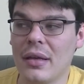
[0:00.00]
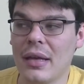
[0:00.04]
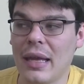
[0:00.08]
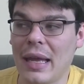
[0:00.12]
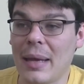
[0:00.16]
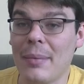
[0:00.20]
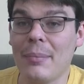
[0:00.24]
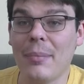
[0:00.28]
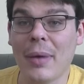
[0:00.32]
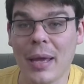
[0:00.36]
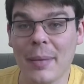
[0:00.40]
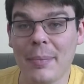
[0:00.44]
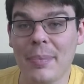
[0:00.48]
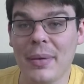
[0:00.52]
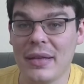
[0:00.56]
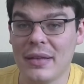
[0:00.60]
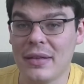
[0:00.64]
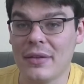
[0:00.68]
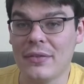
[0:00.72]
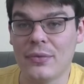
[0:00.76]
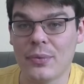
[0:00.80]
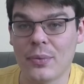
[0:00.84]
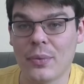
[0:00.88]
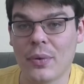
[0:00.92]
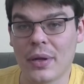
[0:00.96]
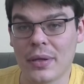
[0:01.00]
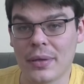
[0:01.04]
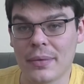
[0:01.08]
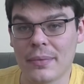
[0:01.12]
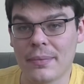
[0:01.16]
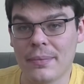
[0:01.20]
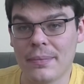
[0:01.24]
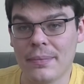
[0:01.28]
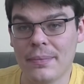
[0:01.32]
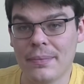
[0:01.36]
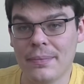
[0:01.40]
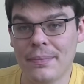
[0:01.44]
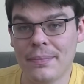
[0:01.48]
it might be this one.
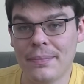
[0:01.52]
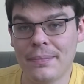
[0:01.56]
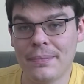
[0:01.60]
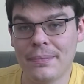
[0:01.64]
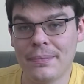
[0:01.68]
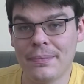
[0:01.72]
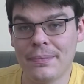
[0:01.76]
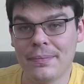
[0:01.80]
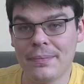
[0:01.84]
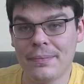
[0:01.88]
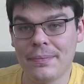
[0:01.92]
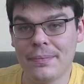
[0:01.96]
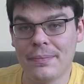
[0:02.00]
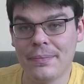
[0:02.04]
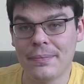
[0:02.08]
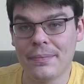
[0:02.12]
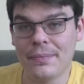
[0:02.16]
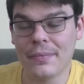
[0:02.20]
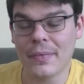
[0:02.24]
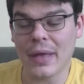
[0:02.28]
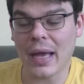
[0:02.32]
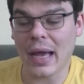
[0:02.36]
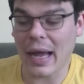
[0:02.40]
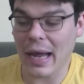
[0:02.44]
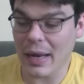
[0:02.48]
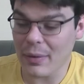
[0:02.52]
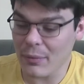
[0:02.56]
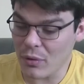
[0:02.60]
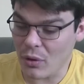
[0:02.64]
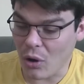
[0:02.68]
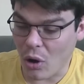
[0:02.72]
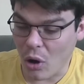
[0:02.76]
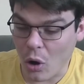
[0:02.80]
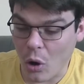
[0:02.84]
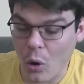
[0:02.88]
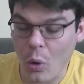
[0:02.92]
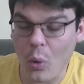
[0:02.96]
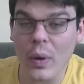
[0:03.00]
I
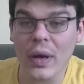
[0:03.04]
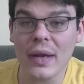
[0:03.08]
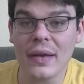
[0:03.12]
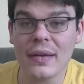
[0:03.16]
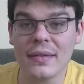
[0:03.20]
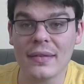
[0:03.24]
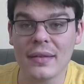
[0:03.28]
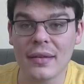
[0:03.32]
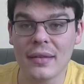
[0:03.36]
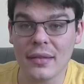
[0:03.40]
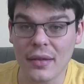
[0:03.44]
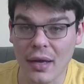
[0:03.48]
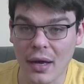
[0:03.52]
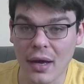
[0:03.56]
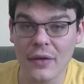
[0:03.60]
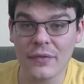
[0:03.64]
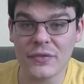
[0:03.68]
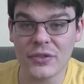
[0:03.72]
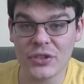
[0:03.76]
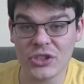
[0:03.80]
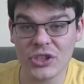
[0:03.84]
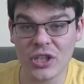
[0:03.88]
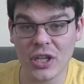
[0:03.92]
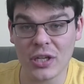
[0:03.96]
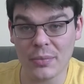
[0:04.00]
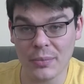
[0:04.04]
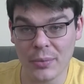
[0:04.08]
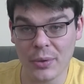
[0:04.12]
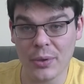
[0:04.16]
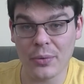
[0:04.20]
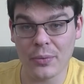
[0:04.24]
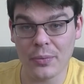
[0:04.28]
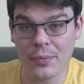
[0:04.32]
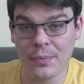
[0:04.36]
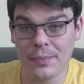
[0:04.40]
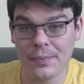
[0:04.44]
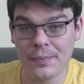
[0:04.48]
will always love Shenmue.